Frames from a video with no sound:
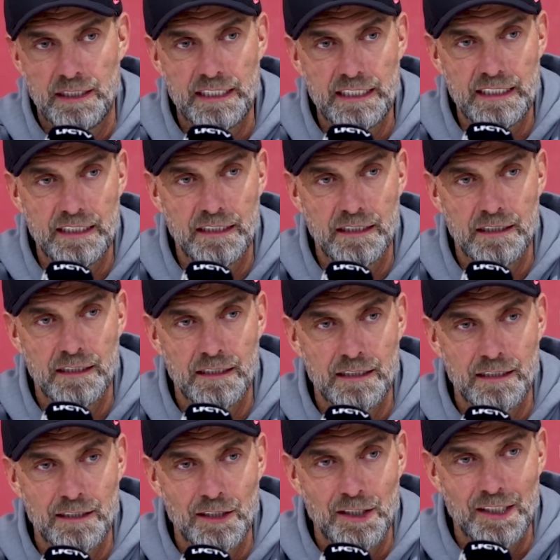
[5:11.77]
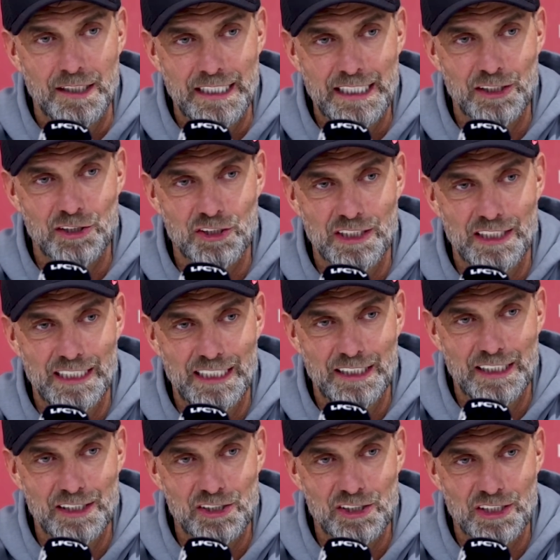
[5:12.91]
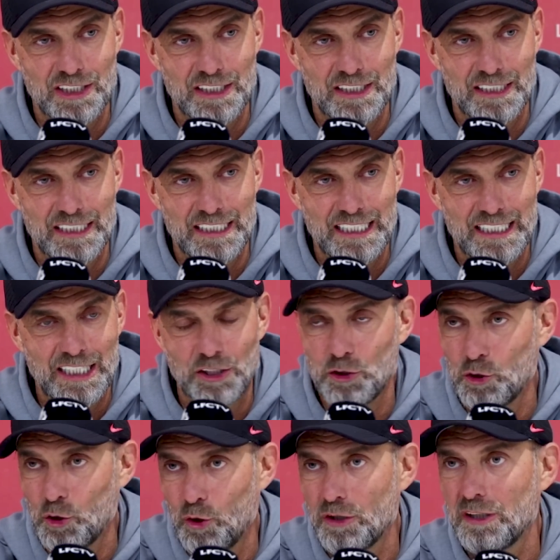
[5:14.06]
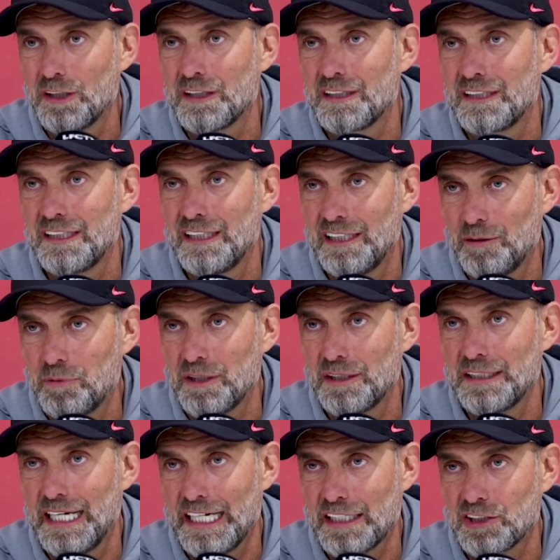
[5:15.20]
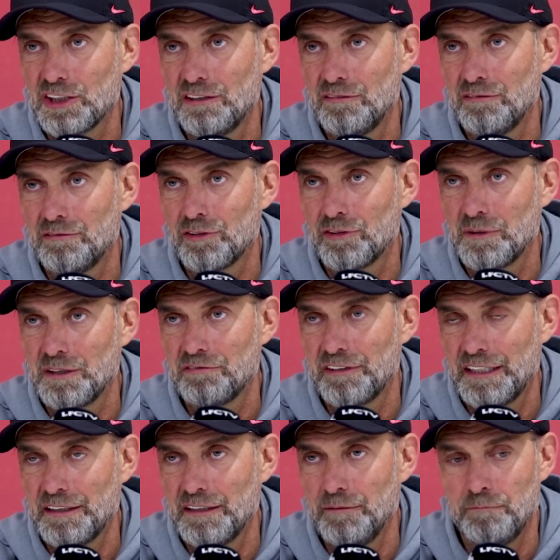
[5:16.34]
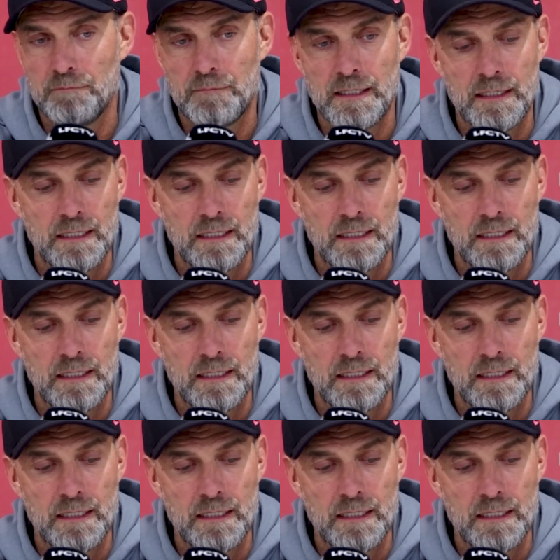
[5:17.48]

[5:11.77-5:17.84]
He thinks it is a non-deliberate action from the defender.